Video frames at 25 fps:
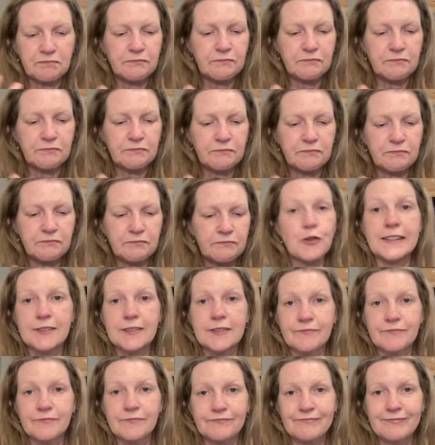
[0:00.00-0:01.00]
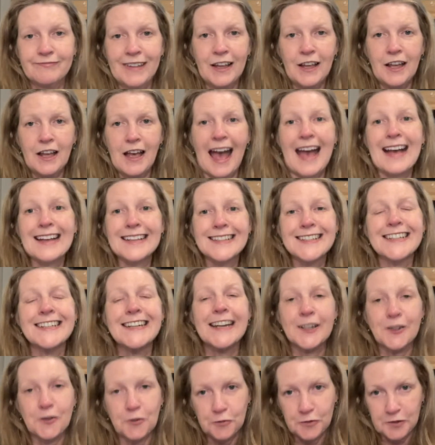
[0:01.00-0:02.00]
traits,
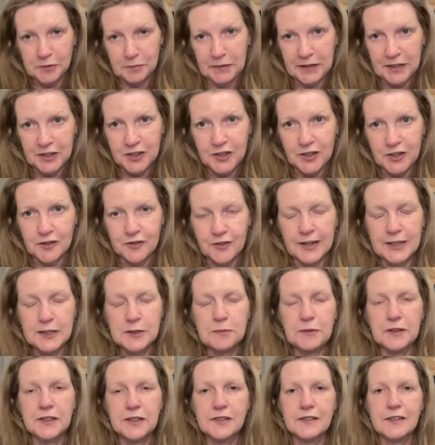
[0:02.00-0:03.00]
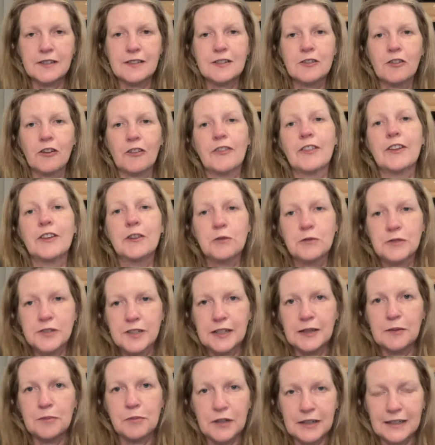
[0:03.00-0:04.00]
accidental diminishing traits, because it's not that you're
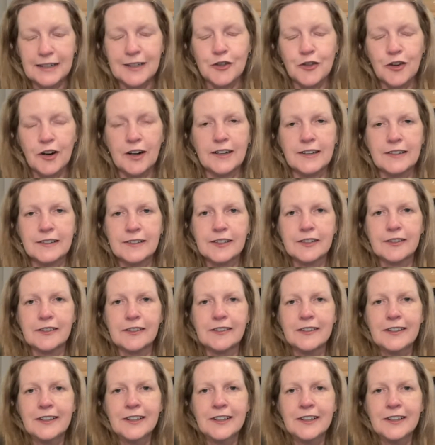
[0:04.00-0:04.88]
deliberately trying to